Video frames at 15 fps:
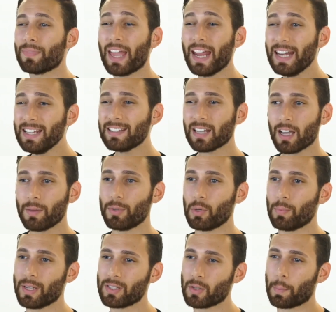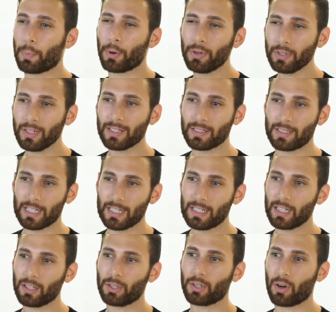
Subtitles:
Anytime you miss a pertinent detail